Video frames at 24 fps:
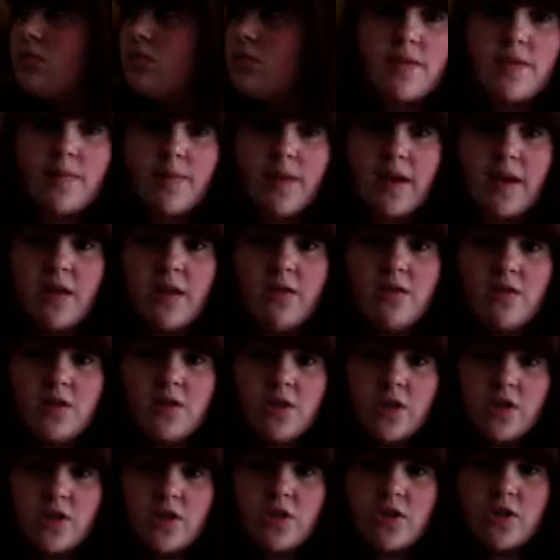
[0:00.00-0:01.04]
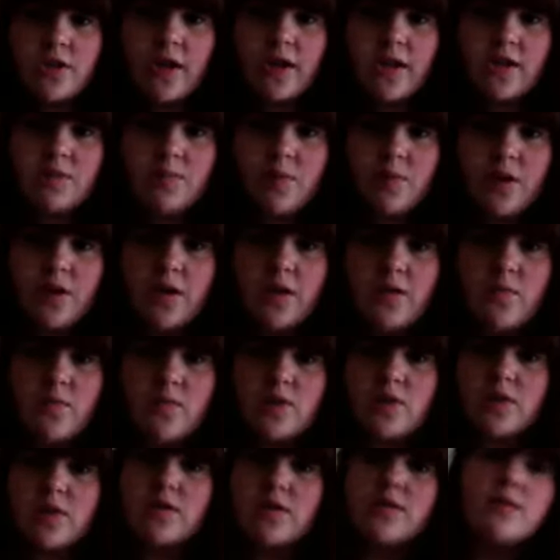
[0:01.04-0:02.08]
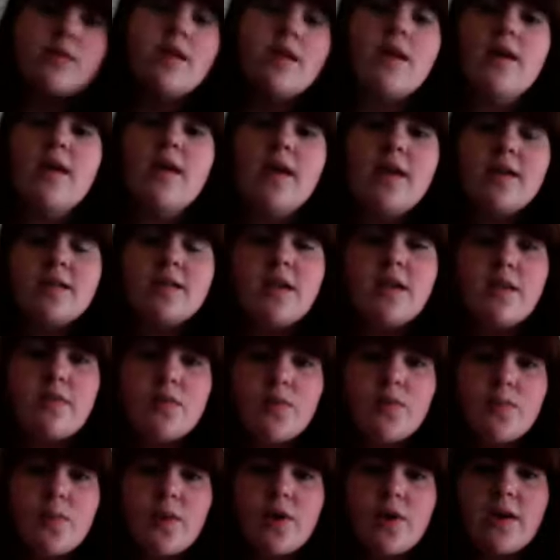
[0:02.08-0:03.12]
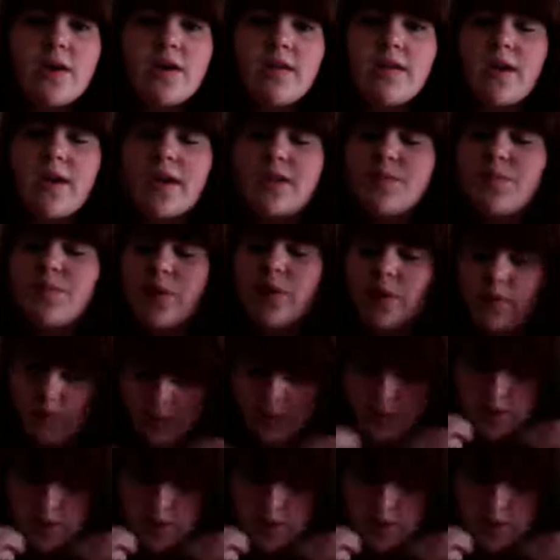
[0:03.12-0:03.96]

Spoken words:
my English teacher next period, which is seventh period, last period of the